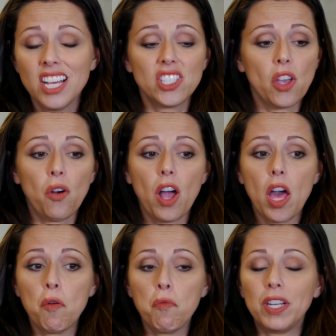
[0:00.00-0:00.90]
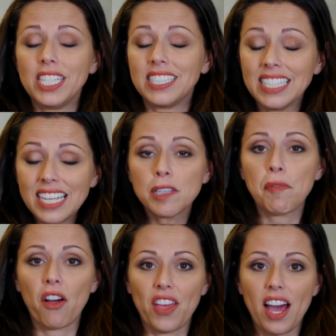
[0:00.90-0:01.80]
So what is nice
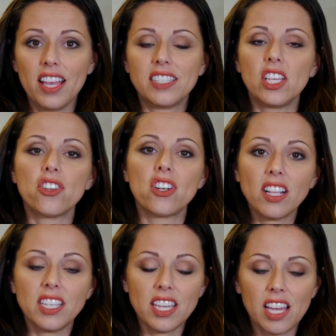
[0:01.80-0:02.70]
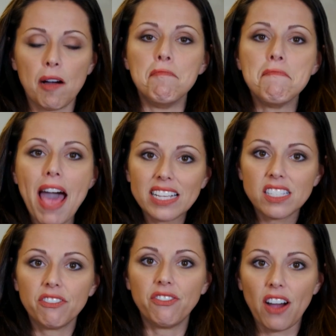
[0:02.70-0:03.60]
about that is then you're not taking up
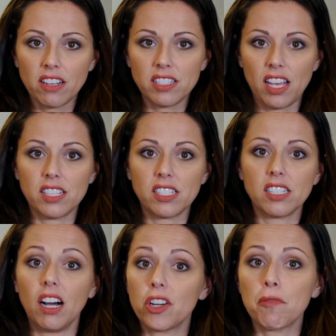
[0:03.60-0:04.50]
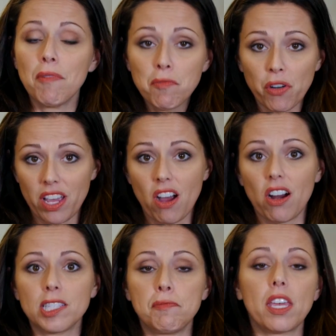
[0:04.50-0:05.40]
massive file sizes on your memory
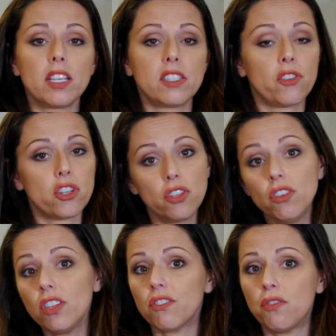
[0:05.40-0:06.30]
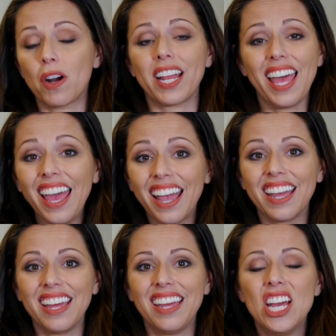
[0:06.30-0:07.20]
cards, because if you're shooting in
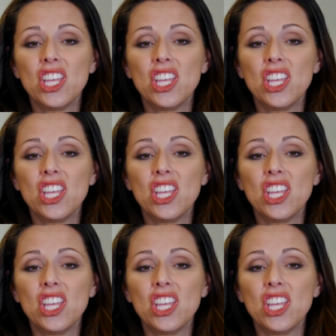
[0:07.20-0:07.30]
4K,